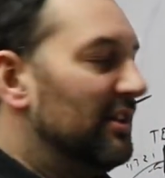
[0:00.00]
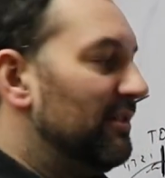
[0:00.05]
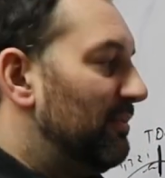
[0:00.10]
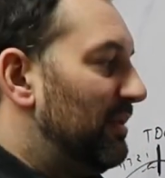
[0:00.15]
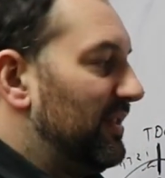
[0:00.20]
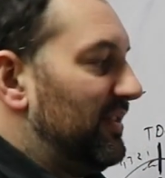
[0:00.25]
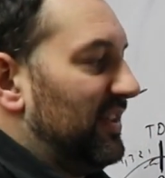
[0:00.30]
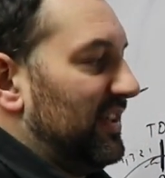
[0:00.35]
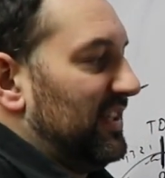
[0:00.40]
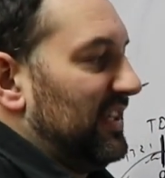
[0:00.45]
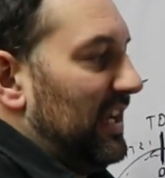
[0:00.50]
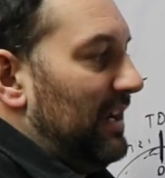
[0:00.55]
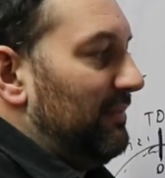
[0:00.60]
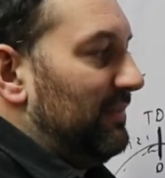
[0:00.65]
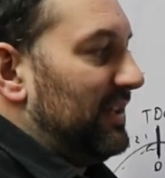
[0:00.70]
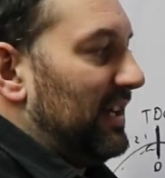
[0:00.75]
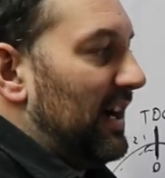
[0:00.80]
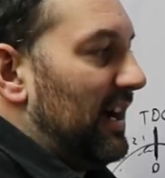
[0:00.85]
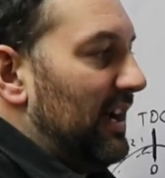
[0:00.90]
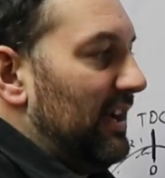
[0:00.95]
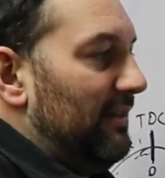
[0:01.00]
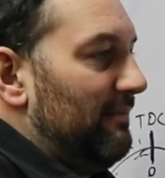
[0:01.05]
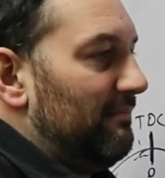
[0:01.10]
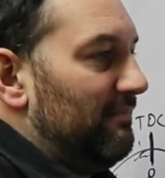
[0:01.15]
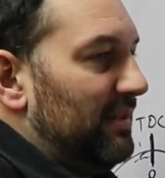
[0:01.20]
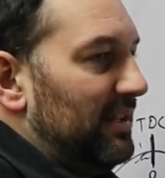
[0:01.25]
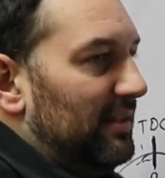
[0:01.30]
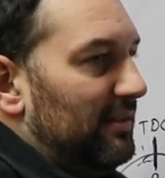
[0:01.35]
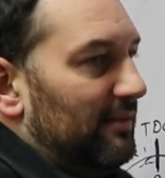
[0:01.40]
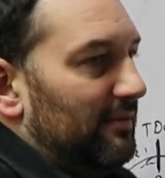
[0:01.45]
But at the same time,
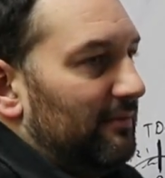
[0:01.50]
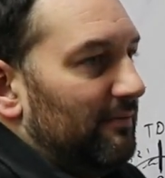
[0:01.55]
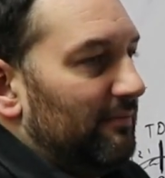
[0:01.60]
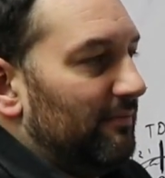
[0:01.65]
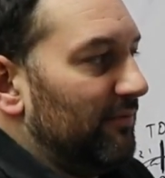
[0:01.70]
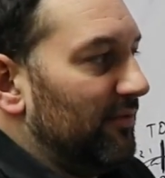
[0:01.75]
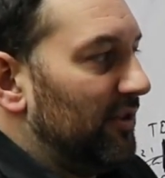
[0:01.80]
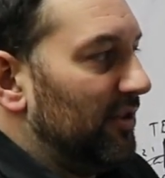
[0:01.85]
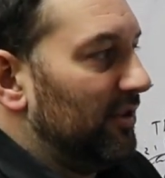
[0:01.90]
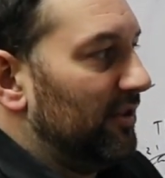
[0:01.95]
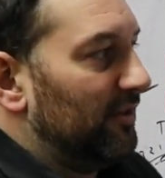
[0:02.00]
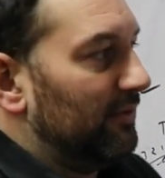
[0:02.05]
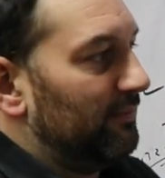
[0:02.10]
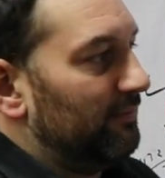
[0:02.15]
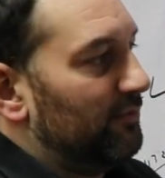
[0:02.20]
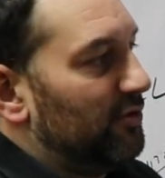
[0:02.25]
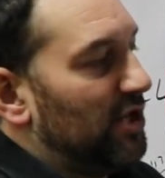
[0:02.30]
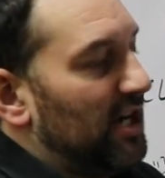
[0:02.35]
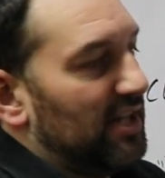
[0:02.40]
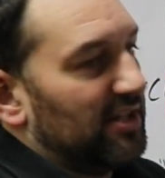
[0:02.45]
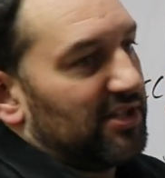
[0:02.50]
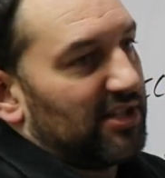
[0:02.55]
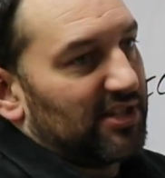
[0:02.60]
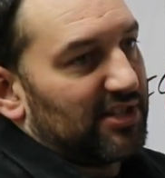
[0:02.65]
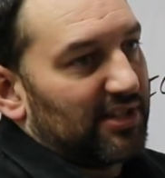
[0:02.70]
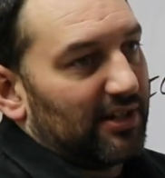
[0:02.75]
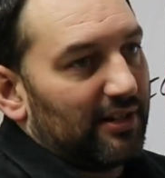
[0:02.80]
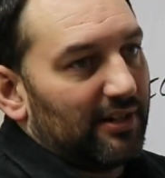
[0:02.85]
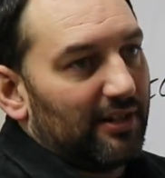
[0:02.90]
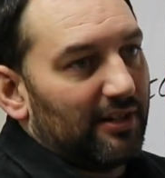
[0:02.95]
the
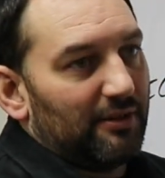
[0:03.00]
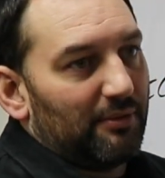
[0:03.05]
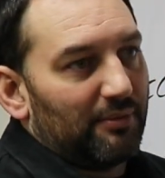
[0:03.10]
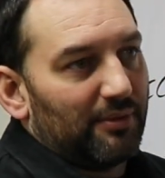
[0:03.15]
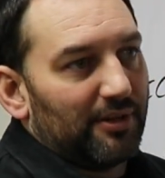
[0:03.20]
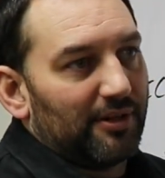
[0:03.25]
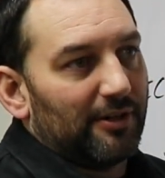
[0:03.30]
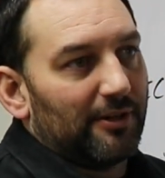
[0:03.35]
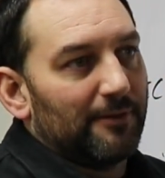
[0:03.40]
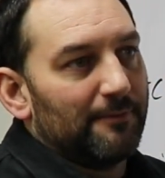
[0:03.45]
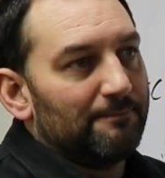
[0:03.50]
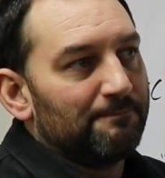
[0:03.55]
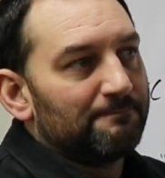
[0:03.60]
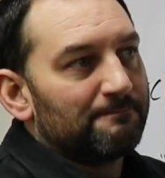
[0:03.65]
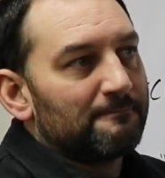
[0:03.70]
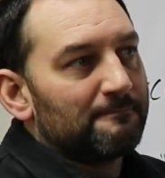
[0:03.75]
chances are